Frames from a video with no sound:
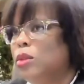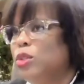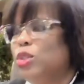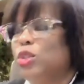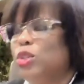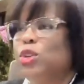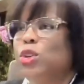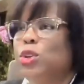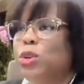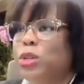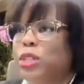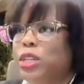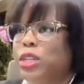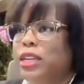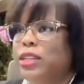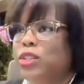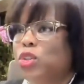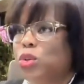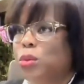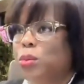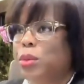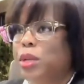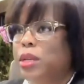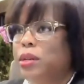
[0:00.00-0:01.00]
to your
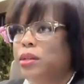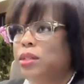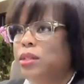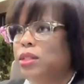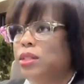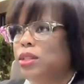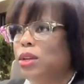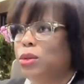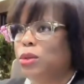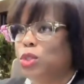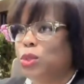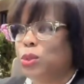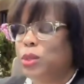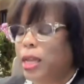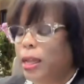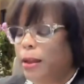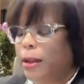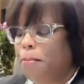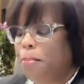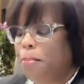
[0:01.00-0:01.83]
detriment. Don't do that.